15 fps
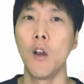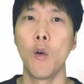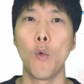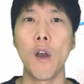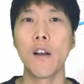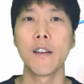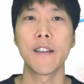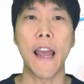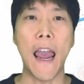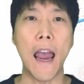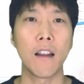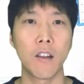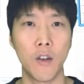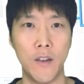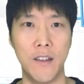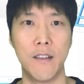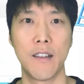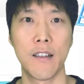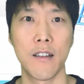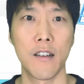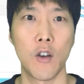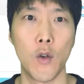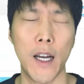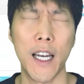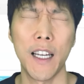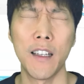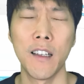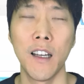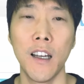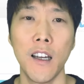where is the entrance, right?